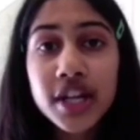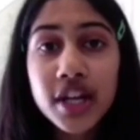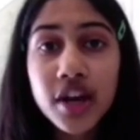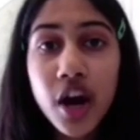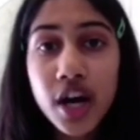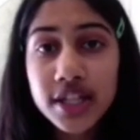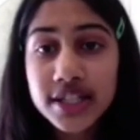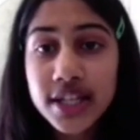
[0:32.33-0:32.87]

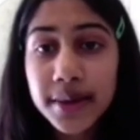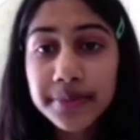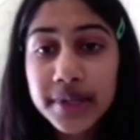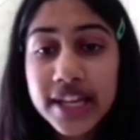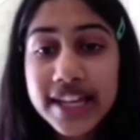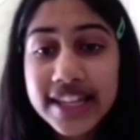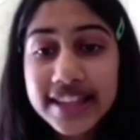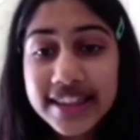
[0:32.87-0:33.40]
concept
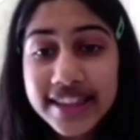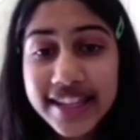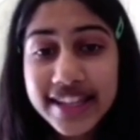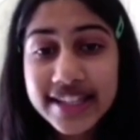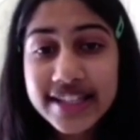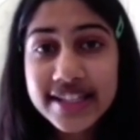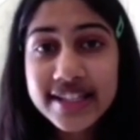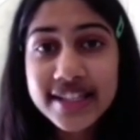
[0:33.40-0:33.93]
in
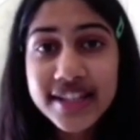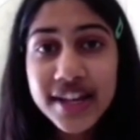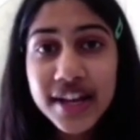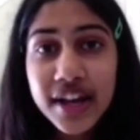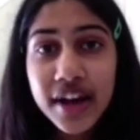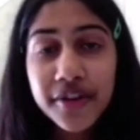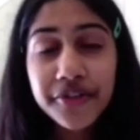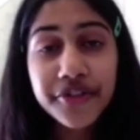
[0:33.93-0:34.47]
this
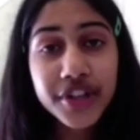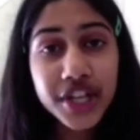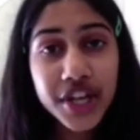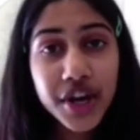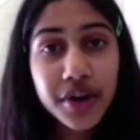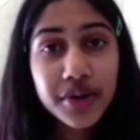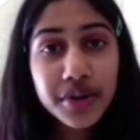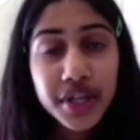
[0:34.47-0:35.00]

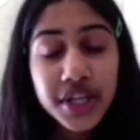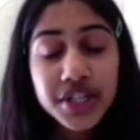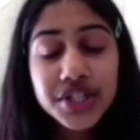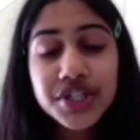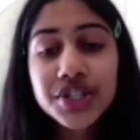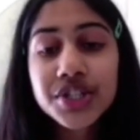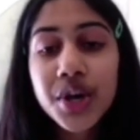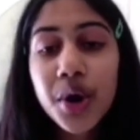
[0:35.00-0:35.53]
video.
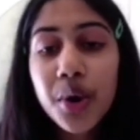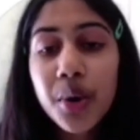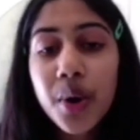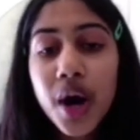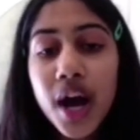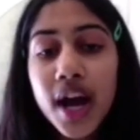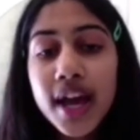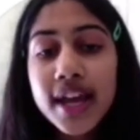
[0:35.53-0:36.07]

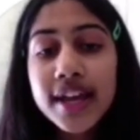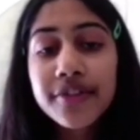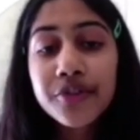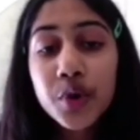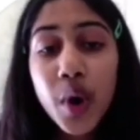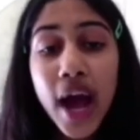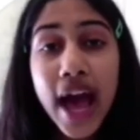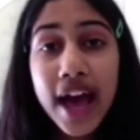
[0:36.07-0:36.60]
So if
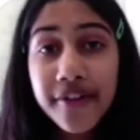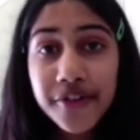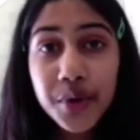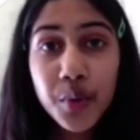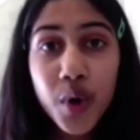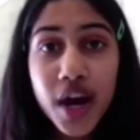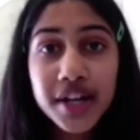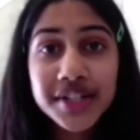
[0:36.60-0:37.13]
you
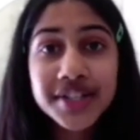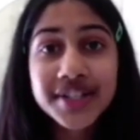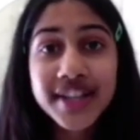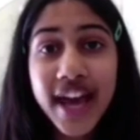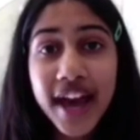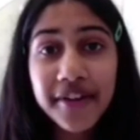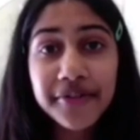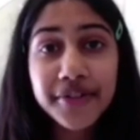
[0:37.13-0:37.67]
haven't watched
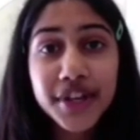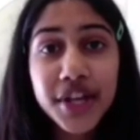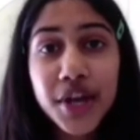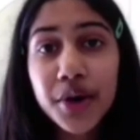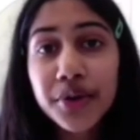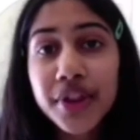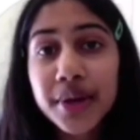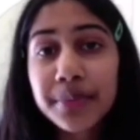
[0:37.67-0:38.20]
that
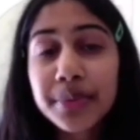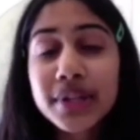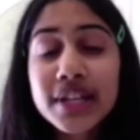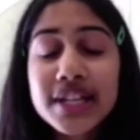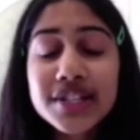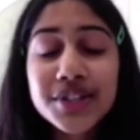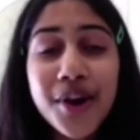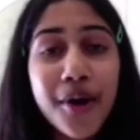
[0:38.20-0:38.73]
video, then
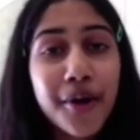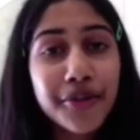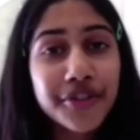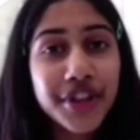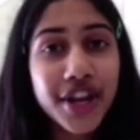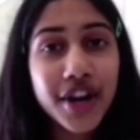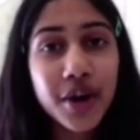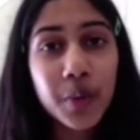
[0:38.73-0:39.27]
please go over
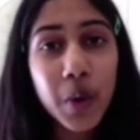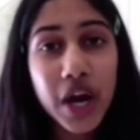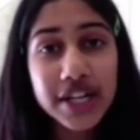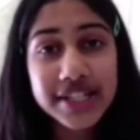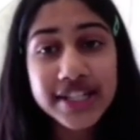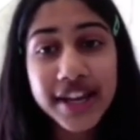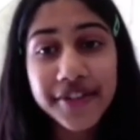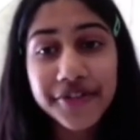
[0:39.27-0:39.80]
there and
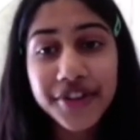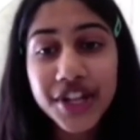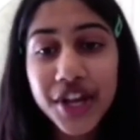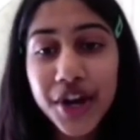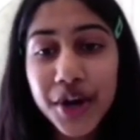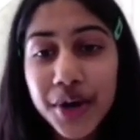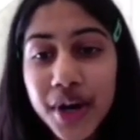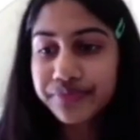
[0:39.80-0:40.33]
watch that
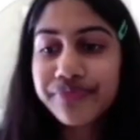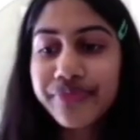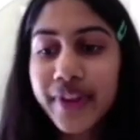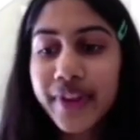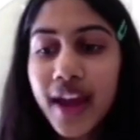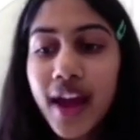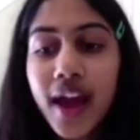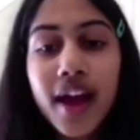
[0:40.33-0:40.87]
video.
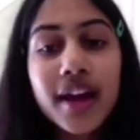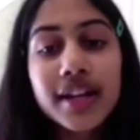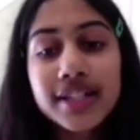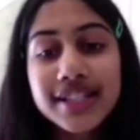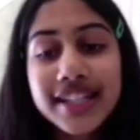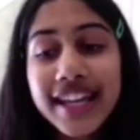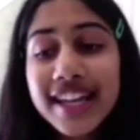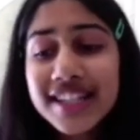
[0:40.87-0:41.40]

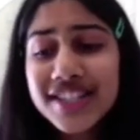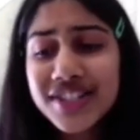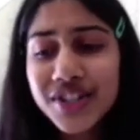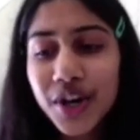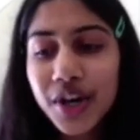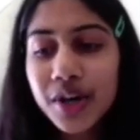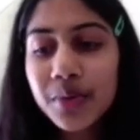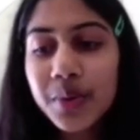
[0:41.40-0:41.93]
To get
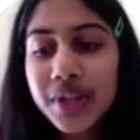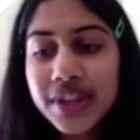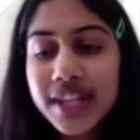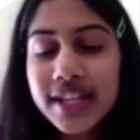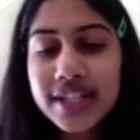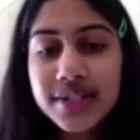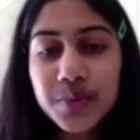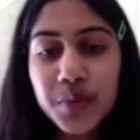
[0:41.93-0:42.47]
started with
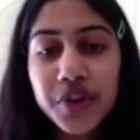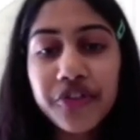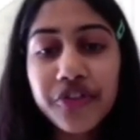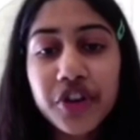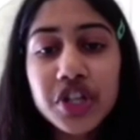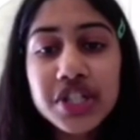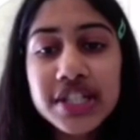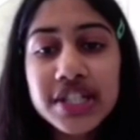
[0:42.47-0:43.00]
this, we
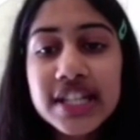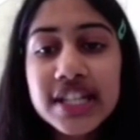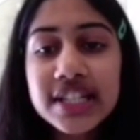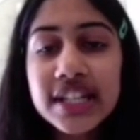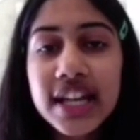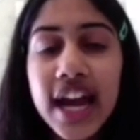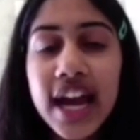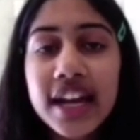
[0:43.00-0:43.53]
first need
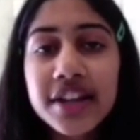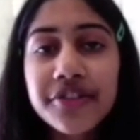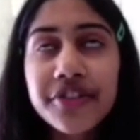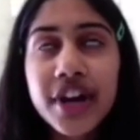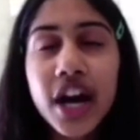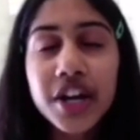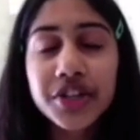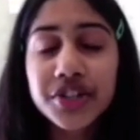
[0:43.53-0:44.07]
to kind of
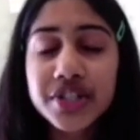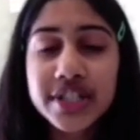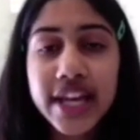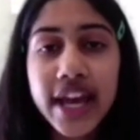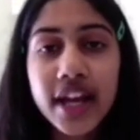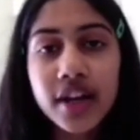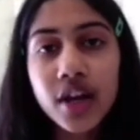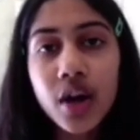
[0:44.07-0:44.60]

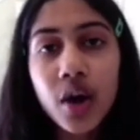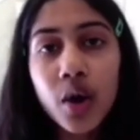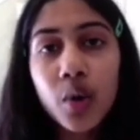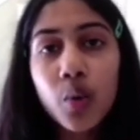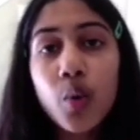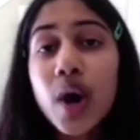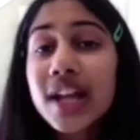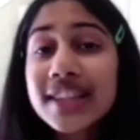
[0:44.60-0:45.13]
understand
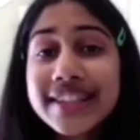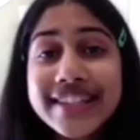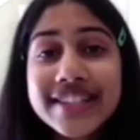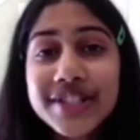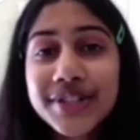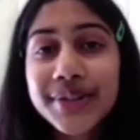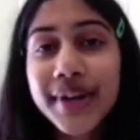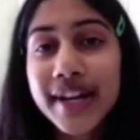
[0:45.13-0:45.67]
what
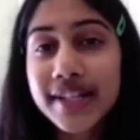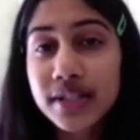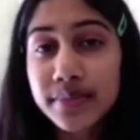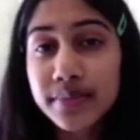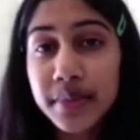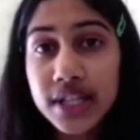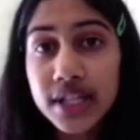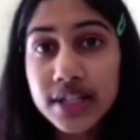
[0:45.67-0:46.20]
least to greatest
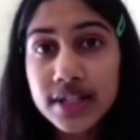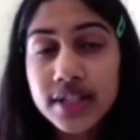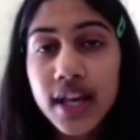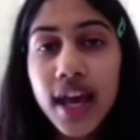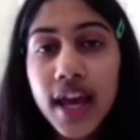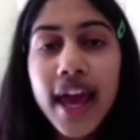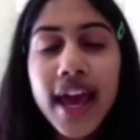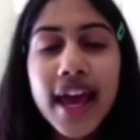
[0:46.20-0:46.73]
means.
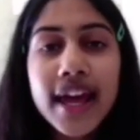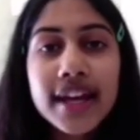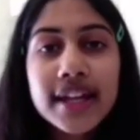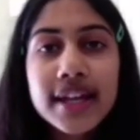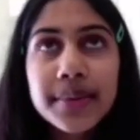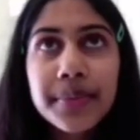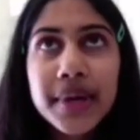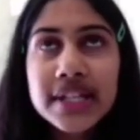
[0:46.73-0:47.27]
And
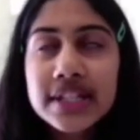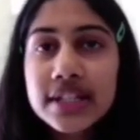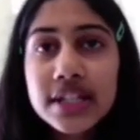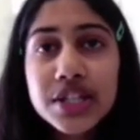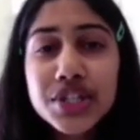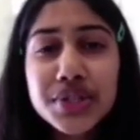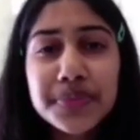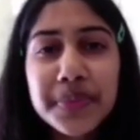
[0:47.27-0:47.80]
it
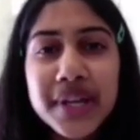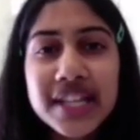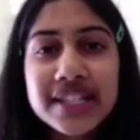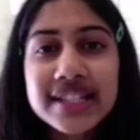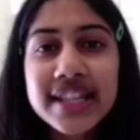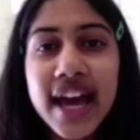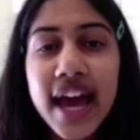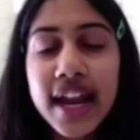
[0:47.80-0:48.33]
basically just
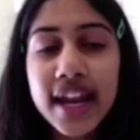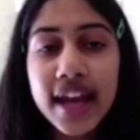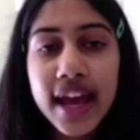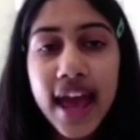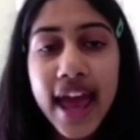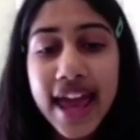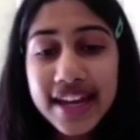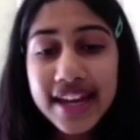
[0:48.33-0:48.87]
means that
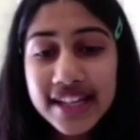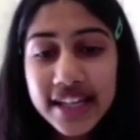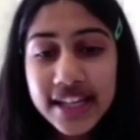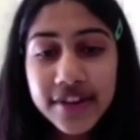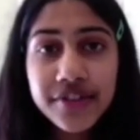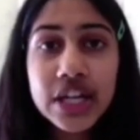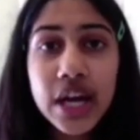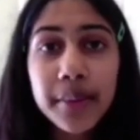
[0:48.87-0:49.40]
any
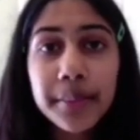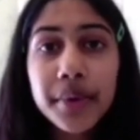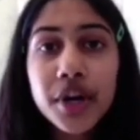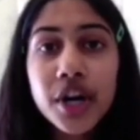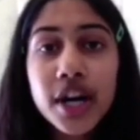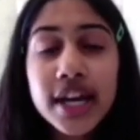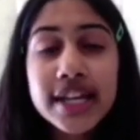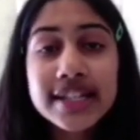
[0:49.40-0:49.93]
given
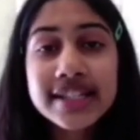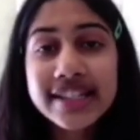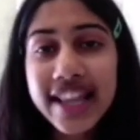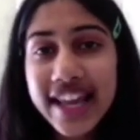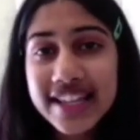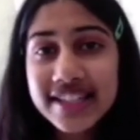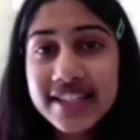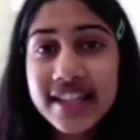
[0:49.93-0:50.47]
number is
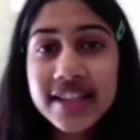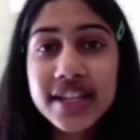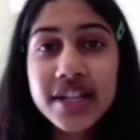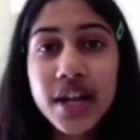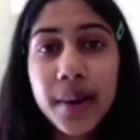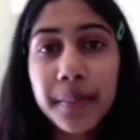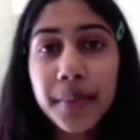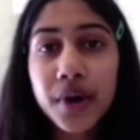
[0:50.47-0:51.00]
less than the
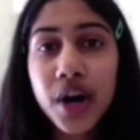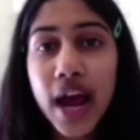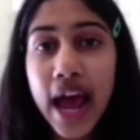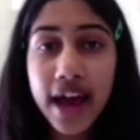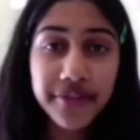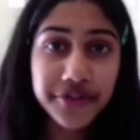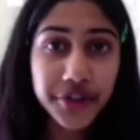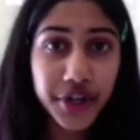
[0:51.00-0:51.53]
number
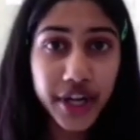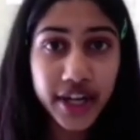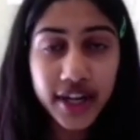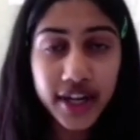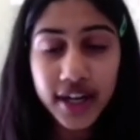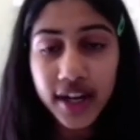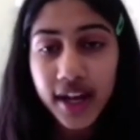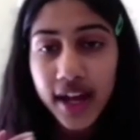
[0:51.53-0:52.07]
after it.
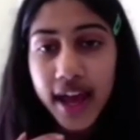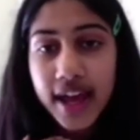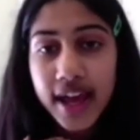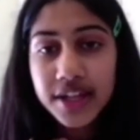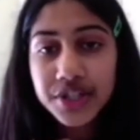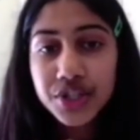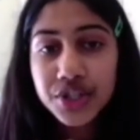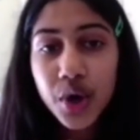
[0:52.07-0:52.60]

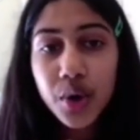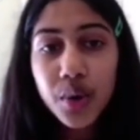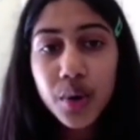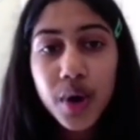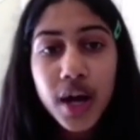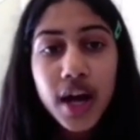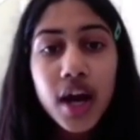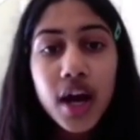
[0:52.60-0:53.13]
And
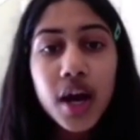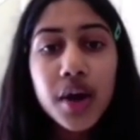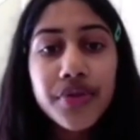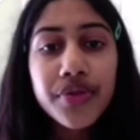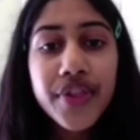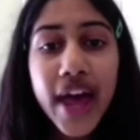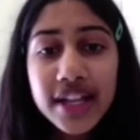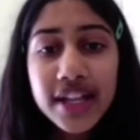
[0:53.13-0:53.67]
so
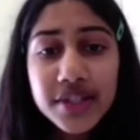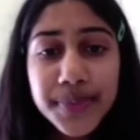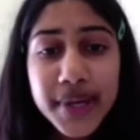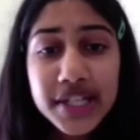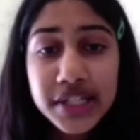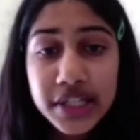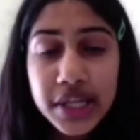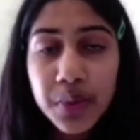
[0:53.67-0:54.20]
that's
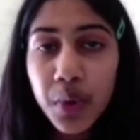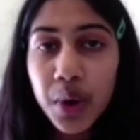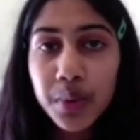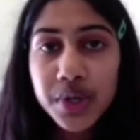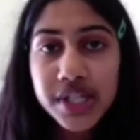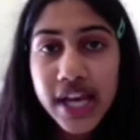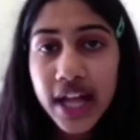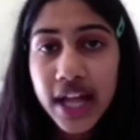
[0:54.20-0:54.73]
basically what
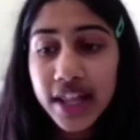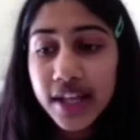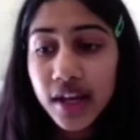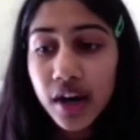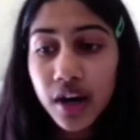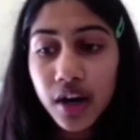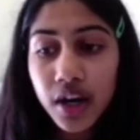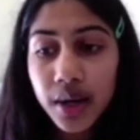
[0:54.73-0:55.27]
we're telling
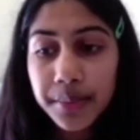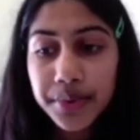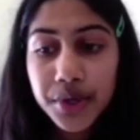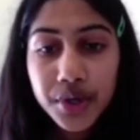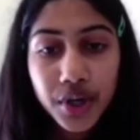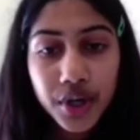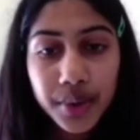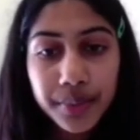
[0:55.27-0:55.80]
our
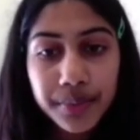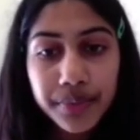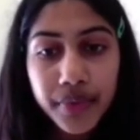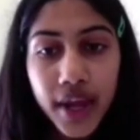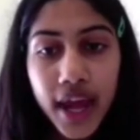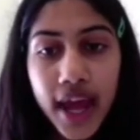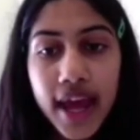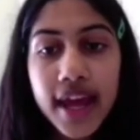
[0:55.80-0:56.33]
computer.
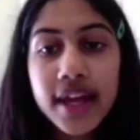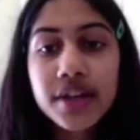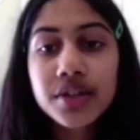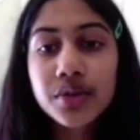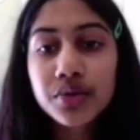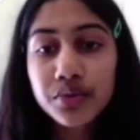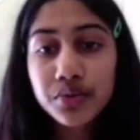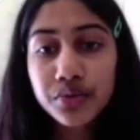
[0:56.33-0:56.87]
And
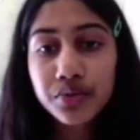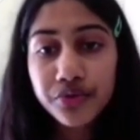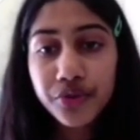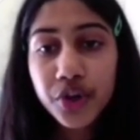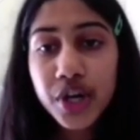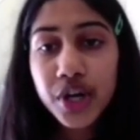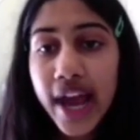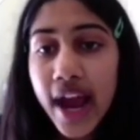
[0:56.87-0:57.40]

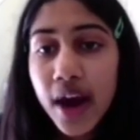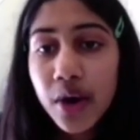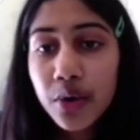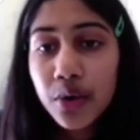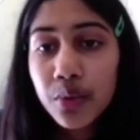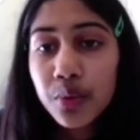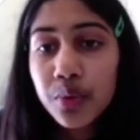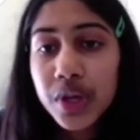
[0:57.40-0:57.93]
for
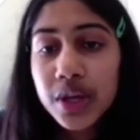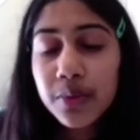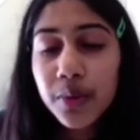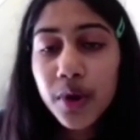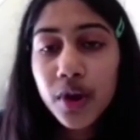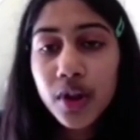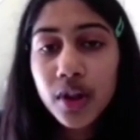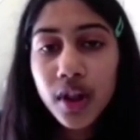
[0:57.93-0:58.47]
now, we
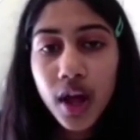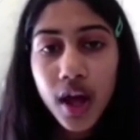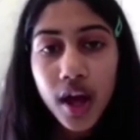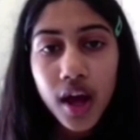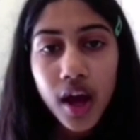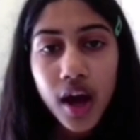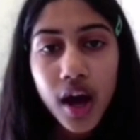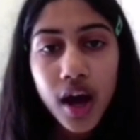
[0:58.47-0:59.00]
will
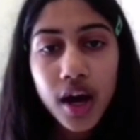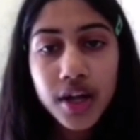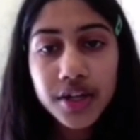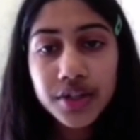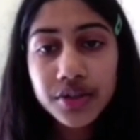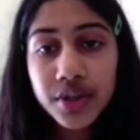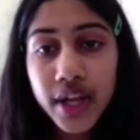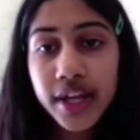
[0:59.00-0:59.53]
uh,
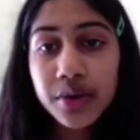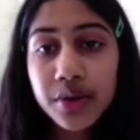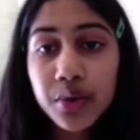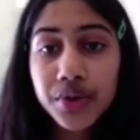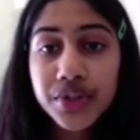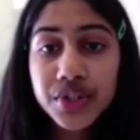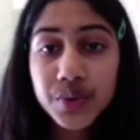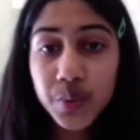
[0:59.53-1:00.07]

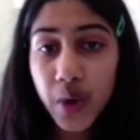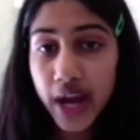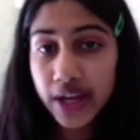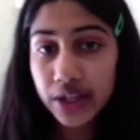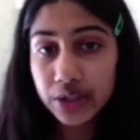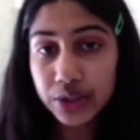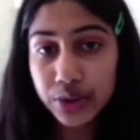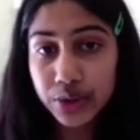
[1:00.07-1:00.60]
ignore this
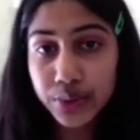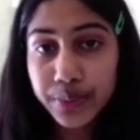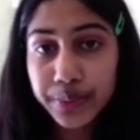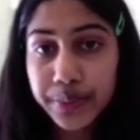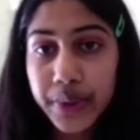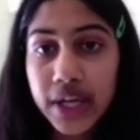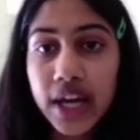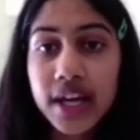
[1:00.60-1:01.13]
while loop
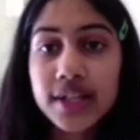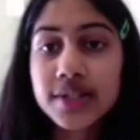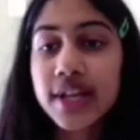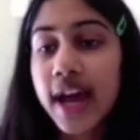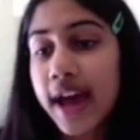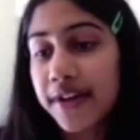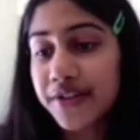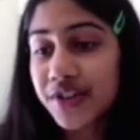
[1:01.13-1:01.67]
because I
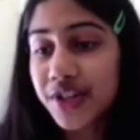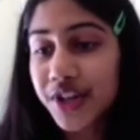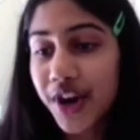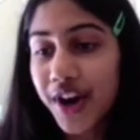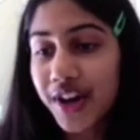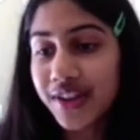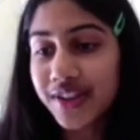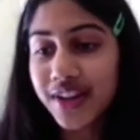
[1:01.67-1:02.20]
haven't
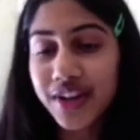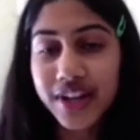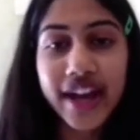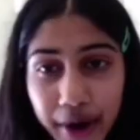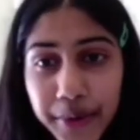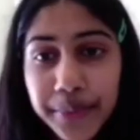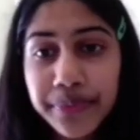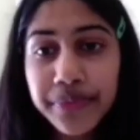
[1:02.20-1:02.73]
gotten there
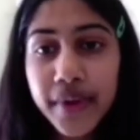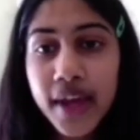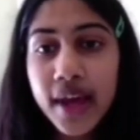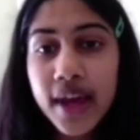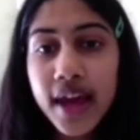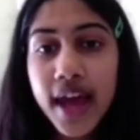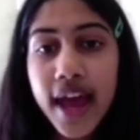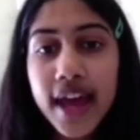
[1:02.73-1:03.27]
yet
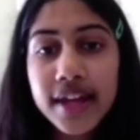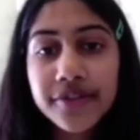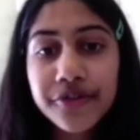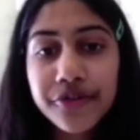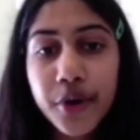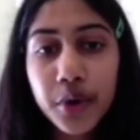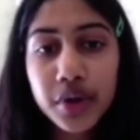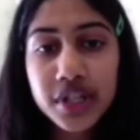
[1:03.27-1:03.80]
and
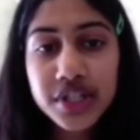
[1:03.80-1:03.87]
focus